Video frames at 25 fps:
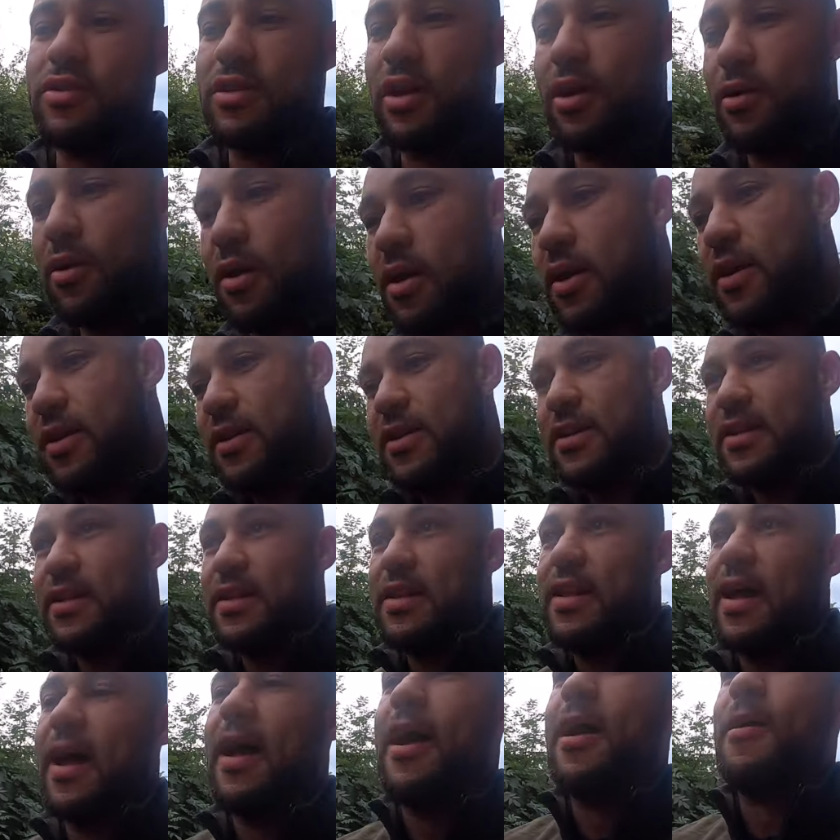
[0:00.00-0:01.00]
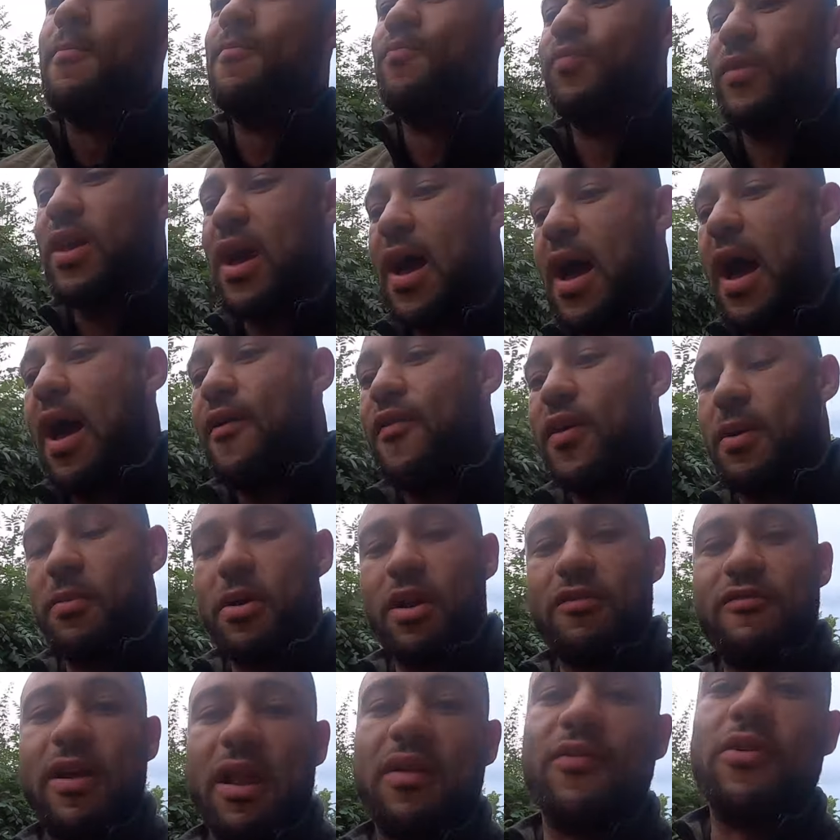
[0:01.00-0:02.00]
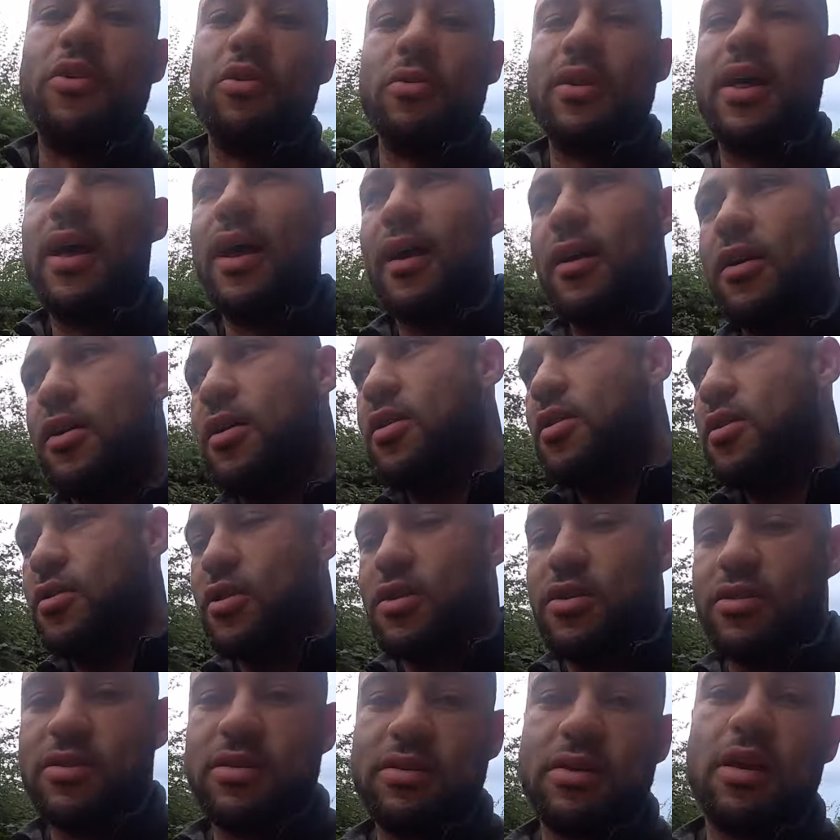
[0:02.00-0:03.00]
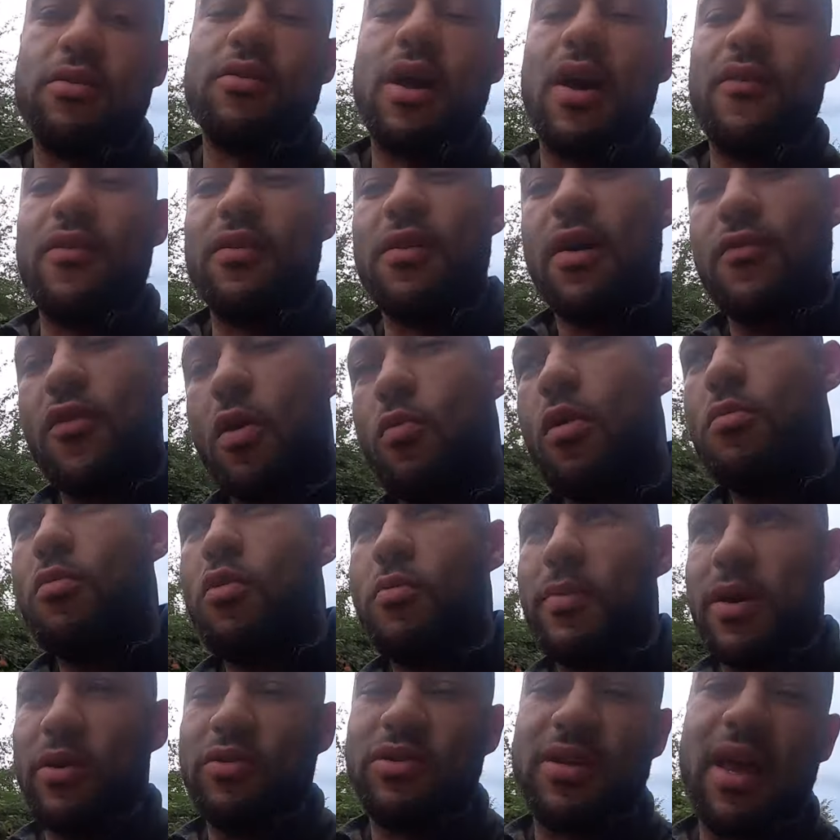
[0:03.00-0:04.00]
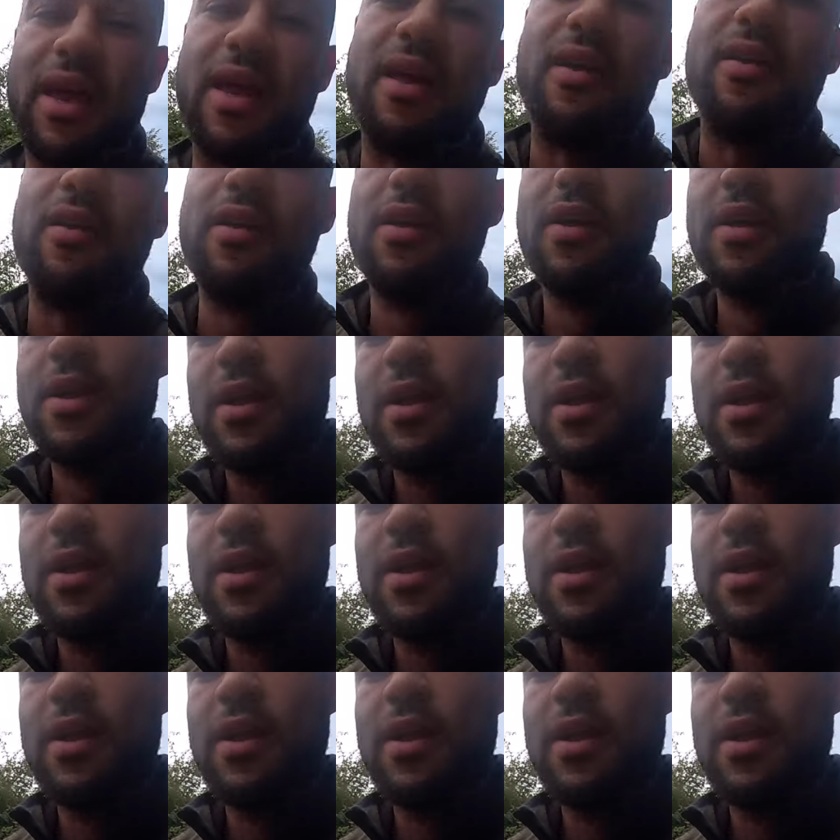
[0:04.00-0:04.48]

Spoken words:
So I think I'm going to wrap the video up there. I've got one more meal to get in,